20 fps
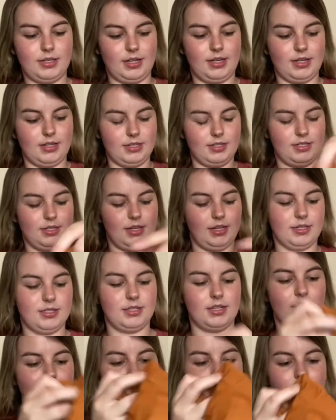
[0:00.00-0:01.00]
is this
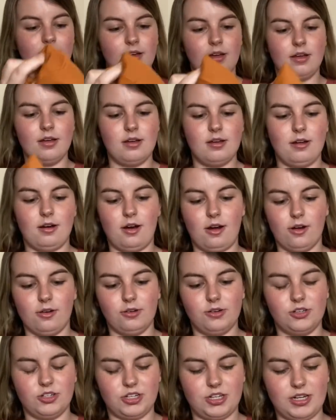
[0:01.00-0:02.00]
like
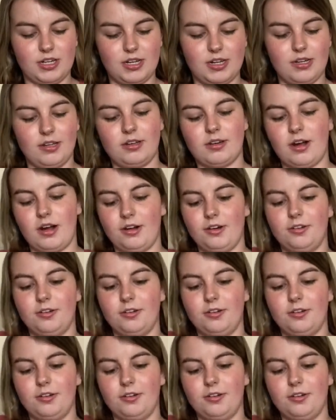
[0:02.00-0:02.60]
orangey kind